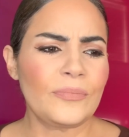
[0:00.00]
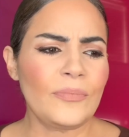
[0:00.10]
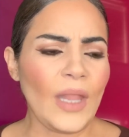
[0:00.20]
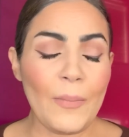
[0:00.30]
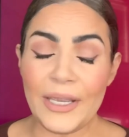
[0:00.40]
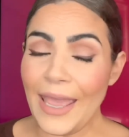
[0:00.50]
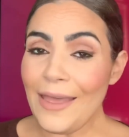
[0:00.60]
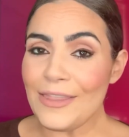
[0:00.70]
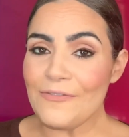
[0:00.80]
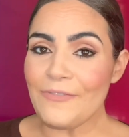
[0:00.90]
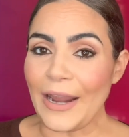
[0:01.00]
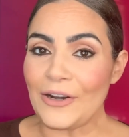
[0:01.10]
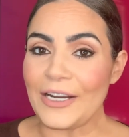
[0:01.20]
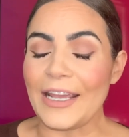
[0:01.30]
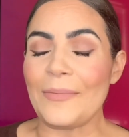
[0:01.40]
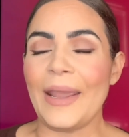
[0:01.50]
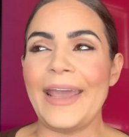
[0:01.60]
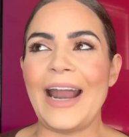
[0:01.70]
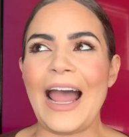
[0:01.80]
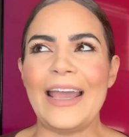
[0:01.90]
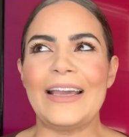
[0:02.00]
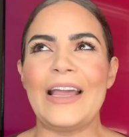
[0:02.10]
But yeah, they fired him, and I